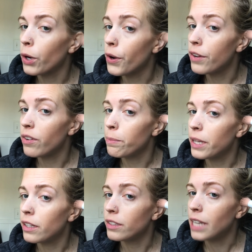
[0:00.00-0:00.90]
We're going from
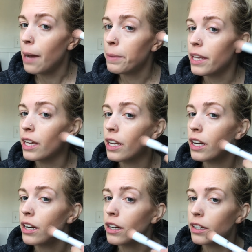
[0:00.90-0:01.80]
the top of the
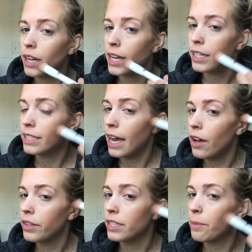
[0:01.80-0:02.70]
ear kind of
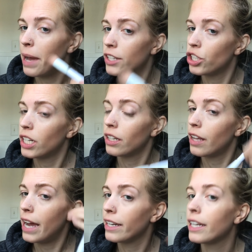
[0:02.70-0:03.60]
down this imaginary
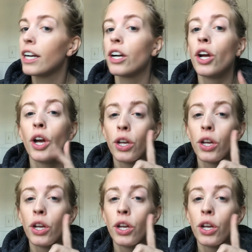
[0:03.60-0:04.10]
line here.